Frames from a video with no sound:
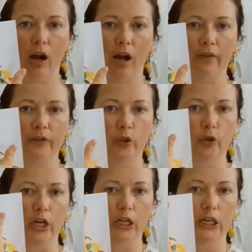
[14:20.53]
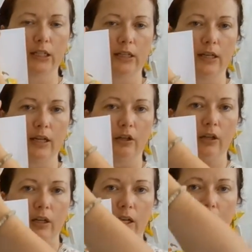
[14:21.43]
of a trunk
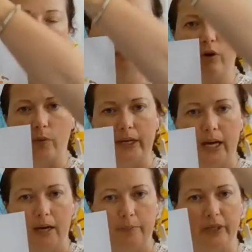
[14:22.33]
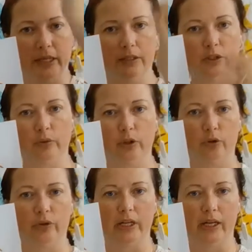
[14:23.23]
and growing up into a
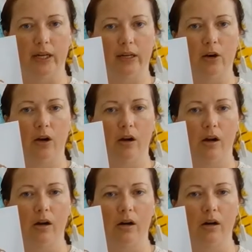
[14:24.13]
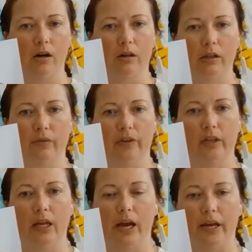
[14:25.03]
tree, and all of the
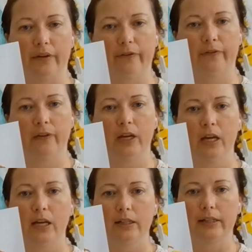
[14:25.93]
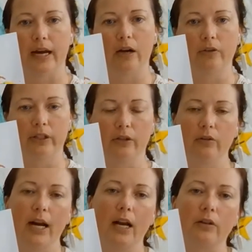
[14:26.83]
life down in the
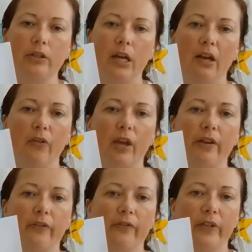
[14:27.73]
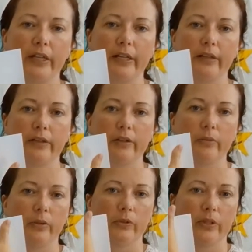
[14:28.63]
ground that feeds the
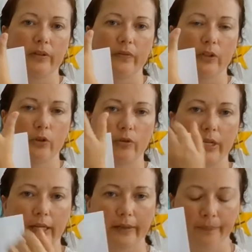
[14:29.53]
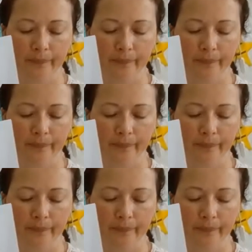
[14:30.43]
roots of the tree.